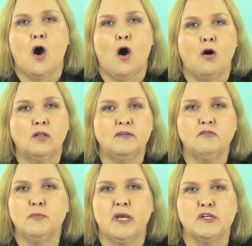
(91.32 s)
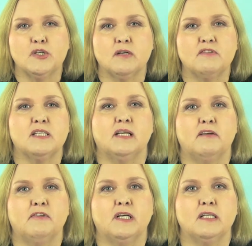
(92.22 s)
All information of
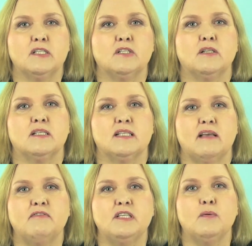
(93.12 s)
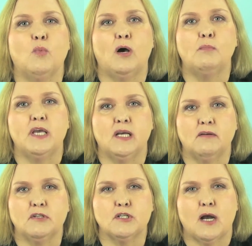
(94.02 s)
significance to the safety and well being
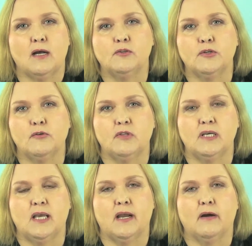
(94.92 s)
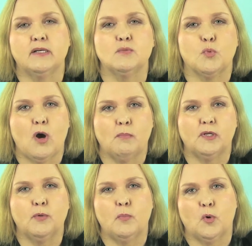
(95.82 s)
of a child or youth in care is
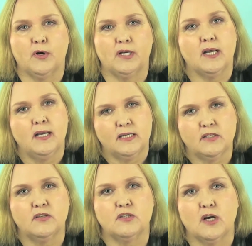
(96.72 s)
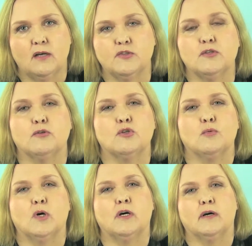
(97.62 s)
promptly reported to the child
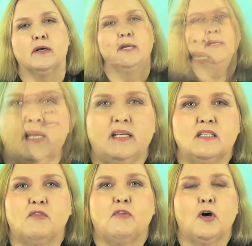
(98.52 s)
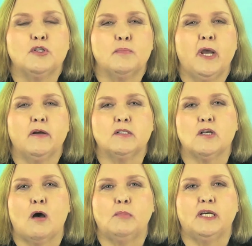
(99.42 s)
social worker. It is the foster
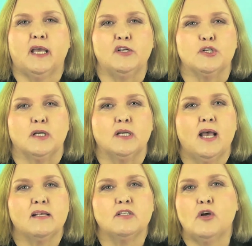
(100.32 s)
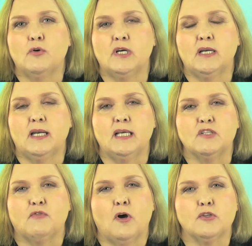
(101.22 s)
parent's obligation, as noted in
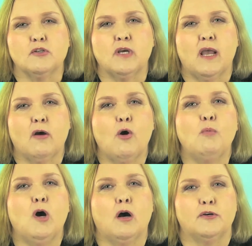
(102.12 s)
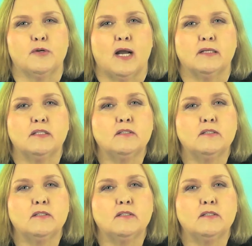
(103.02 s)
each foster care home contract,